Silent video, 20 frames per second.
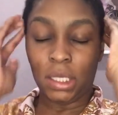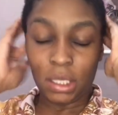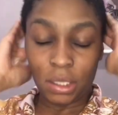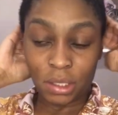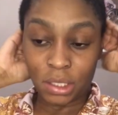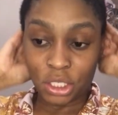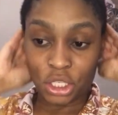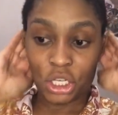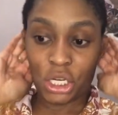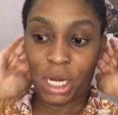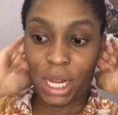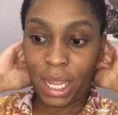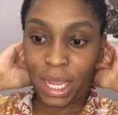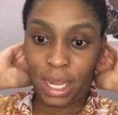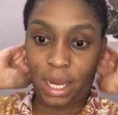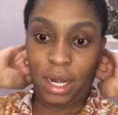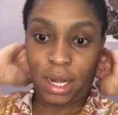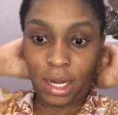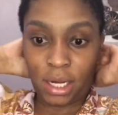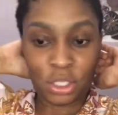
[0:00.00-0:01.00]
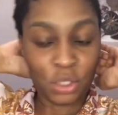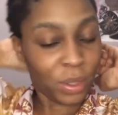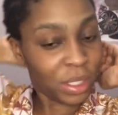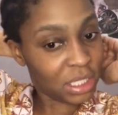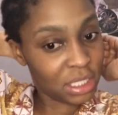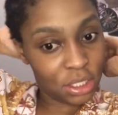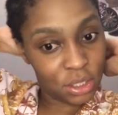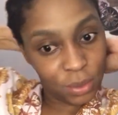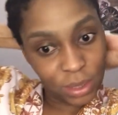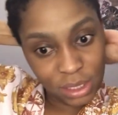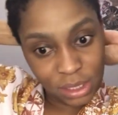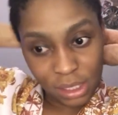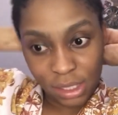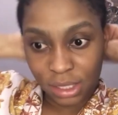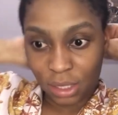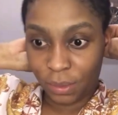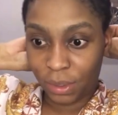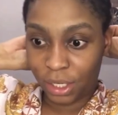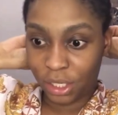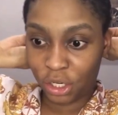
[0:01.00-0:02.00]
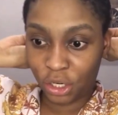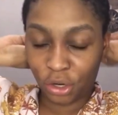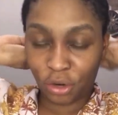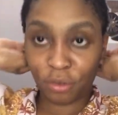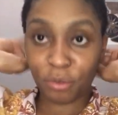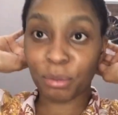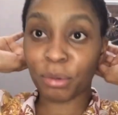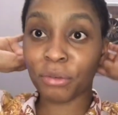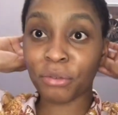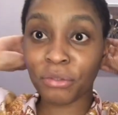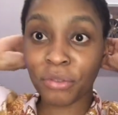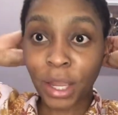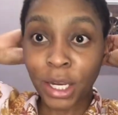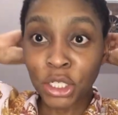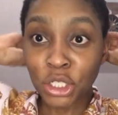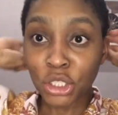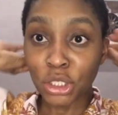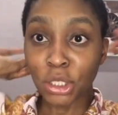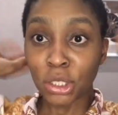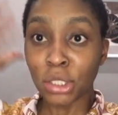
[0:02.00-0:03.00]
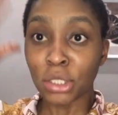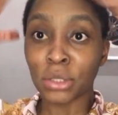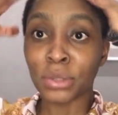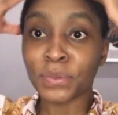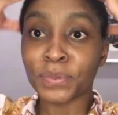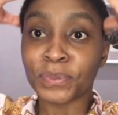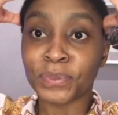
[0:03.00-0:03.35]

shine 2020 is our year of perfection